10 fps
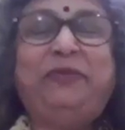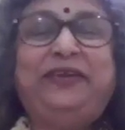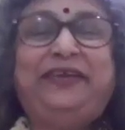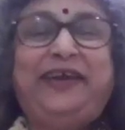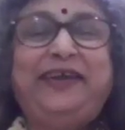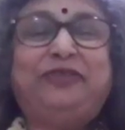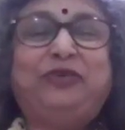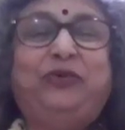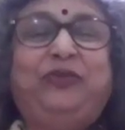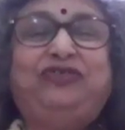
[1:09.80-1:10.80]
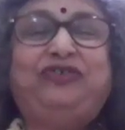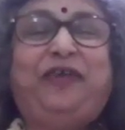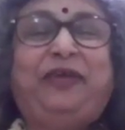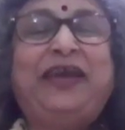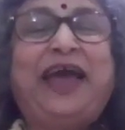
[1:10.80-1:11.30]
Army Day. So wish you a
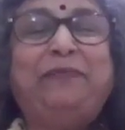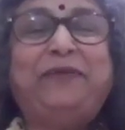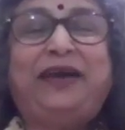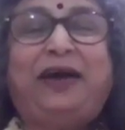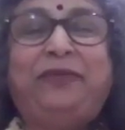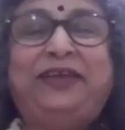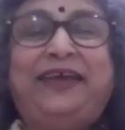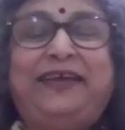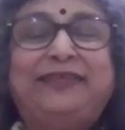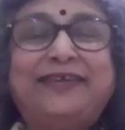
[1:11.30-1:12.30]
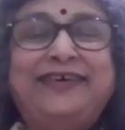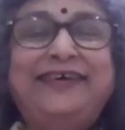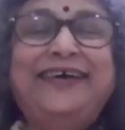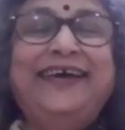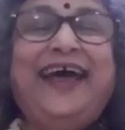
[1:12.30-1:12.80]
very happy Army Day,
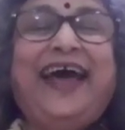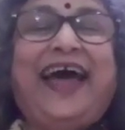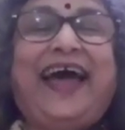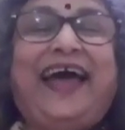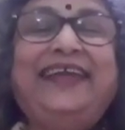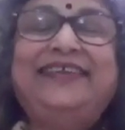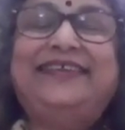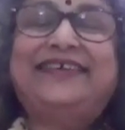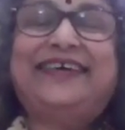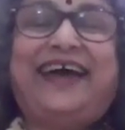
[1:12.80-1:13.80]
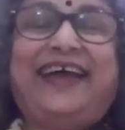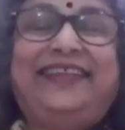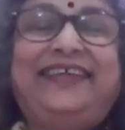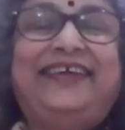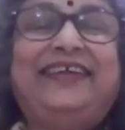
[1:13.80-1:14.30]
sir. And
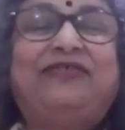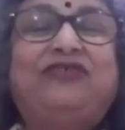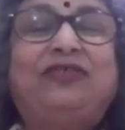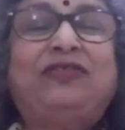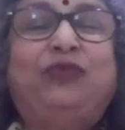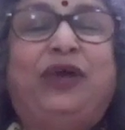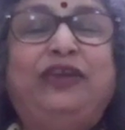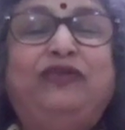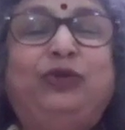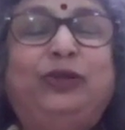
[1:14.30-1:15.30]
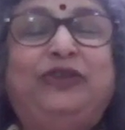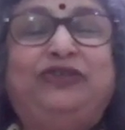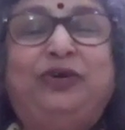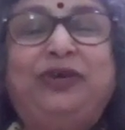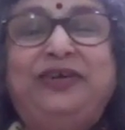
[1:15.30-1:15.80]
I think it's just wonderful
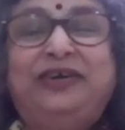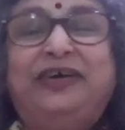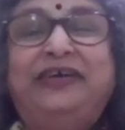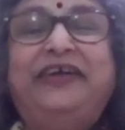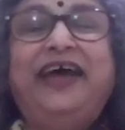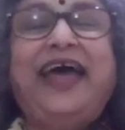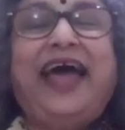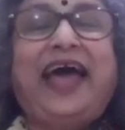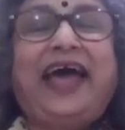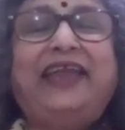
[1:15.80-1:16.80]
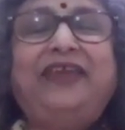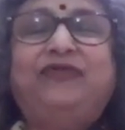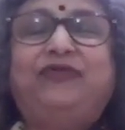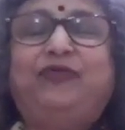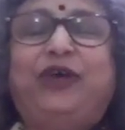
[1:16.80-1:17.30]
that you're here.
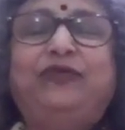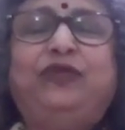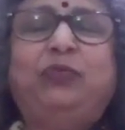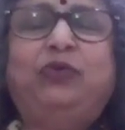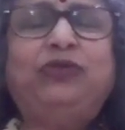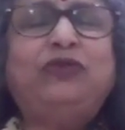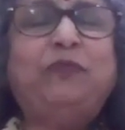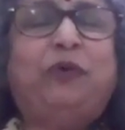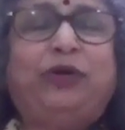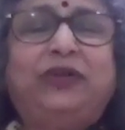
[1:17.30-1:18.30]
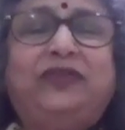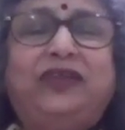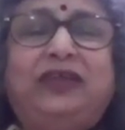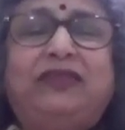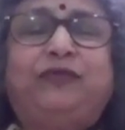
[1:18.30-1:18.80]
And one of the most important
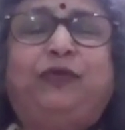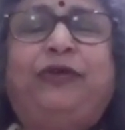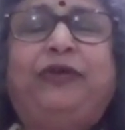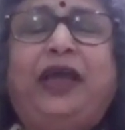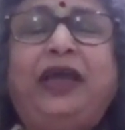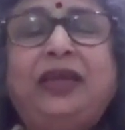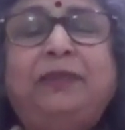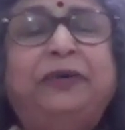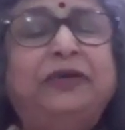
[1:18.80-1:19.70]
things for any